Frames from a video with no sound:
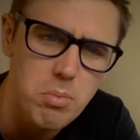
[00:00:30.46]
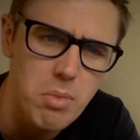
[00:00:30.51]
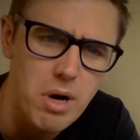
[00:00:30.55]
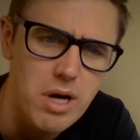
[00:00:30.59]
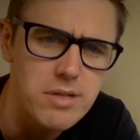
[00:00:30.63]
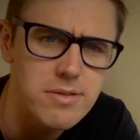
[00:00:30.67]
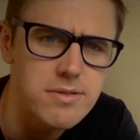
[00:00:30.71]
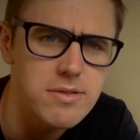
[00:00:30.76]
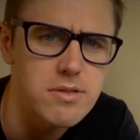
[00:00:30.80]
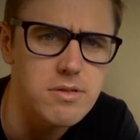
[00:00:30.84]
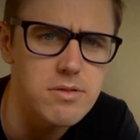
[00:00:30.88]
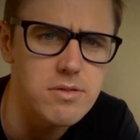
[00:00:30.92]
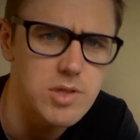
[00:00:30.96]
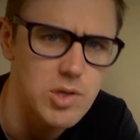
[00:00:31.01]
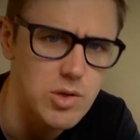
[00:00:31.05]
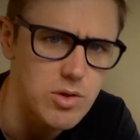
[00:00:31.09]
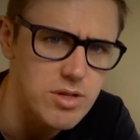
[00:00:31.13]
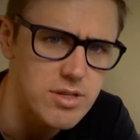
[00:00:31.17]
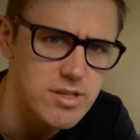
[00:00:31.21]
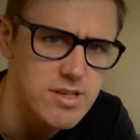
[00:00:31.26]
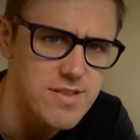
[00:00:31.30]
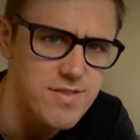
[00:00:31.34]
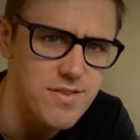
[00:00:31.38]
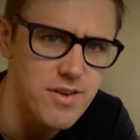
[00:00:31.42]
months. So
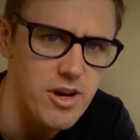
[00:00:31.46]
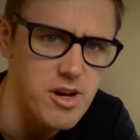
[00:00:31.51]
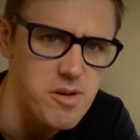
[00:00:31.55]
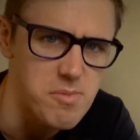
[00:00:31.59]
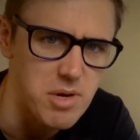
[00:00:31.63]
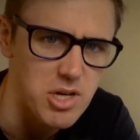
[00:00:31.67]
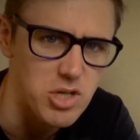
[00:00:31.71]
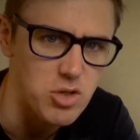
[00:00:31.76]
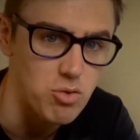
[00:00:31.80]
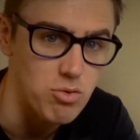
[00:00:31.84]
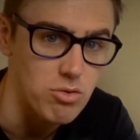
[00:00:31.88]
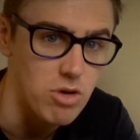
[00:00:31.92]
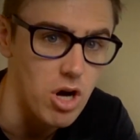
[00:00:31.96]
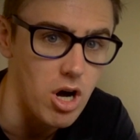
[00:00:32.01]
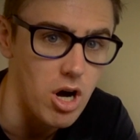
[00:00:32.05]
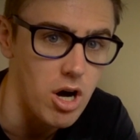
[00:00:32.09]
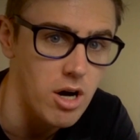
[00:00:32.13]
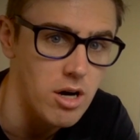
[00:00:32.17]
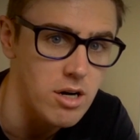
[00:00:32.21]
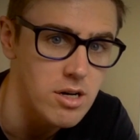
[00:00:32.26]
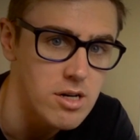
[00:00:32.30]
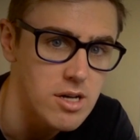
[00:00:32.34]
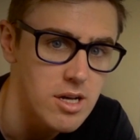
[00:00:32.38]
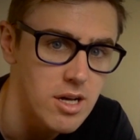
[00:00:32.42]
this is very much
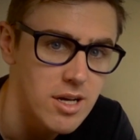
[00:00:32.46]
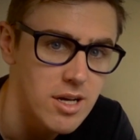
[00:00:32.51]
raw,